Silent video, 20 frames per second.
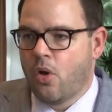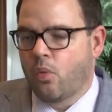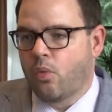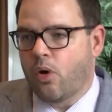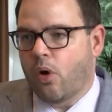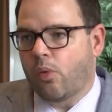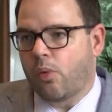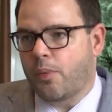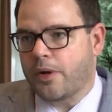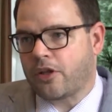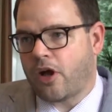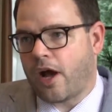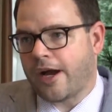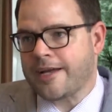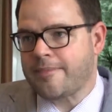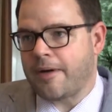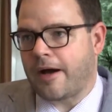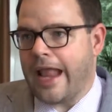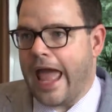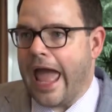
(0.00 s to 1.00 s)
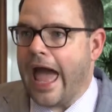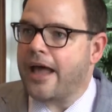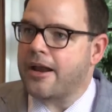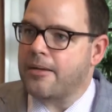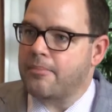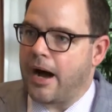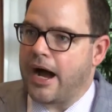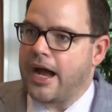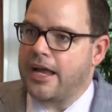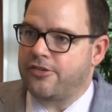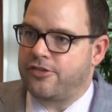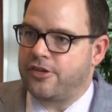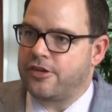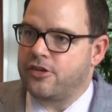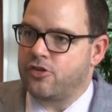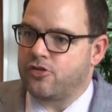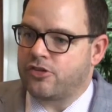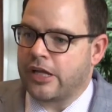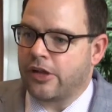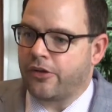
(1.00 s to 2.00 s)
Well, when we talk about
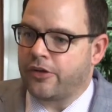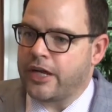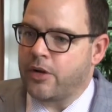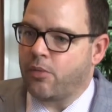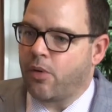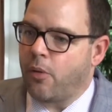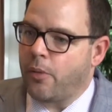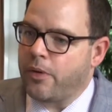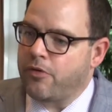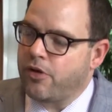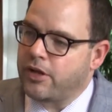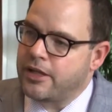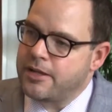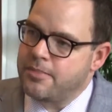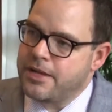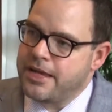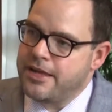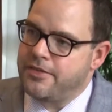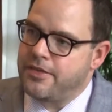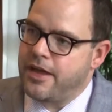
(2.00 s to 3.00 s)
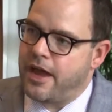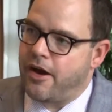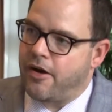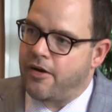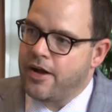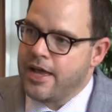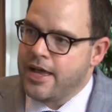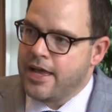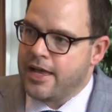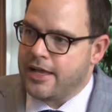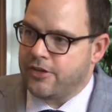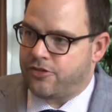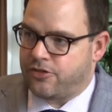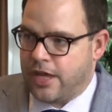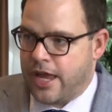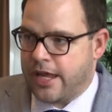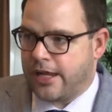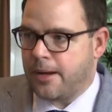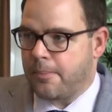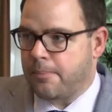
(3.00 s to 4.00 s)
atomizing utility, what we really mean there is
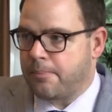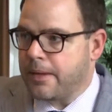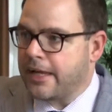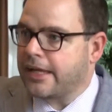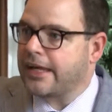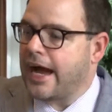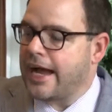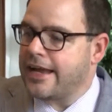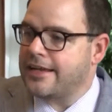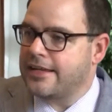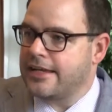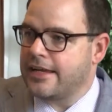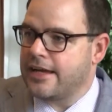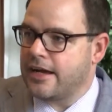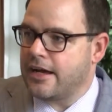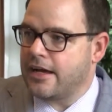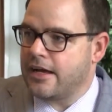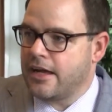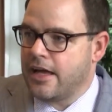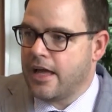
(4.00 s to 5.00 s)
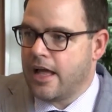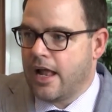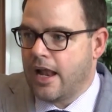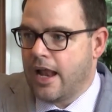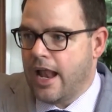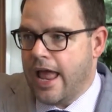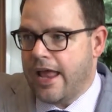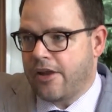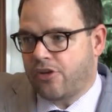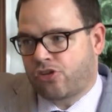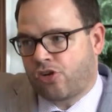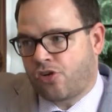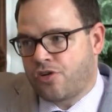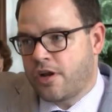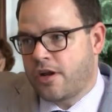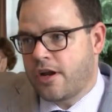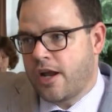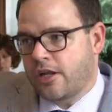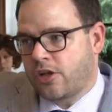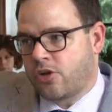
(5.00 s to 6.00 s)
take a big idea and turn
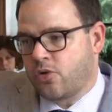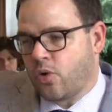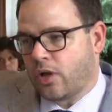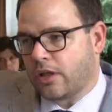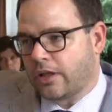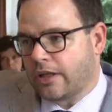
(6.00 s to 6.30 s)
it into